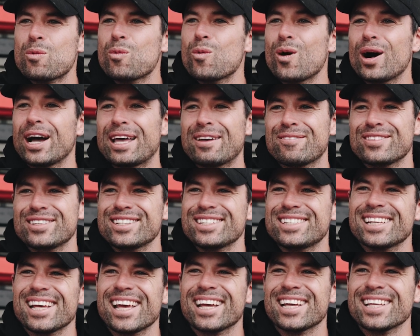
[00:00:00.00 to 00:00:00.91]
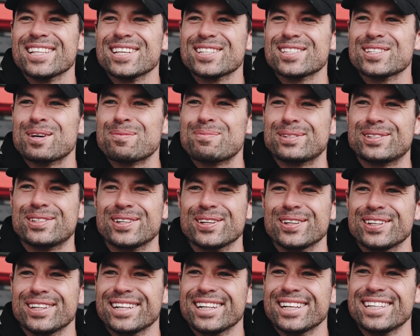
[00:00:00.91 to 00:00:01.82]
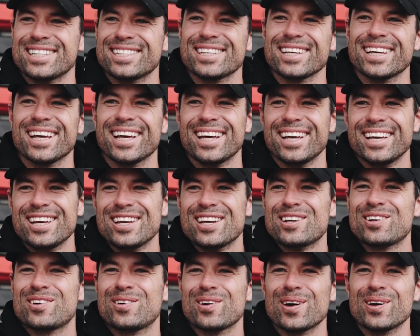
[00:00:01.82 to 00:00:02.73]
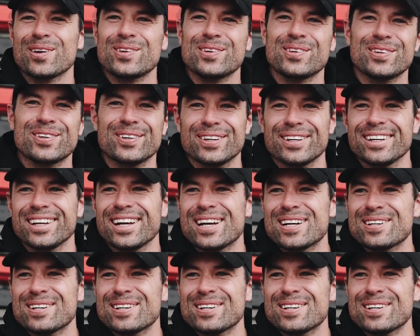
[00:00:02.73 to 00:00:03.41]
why haven't you taken this opportunity to grow your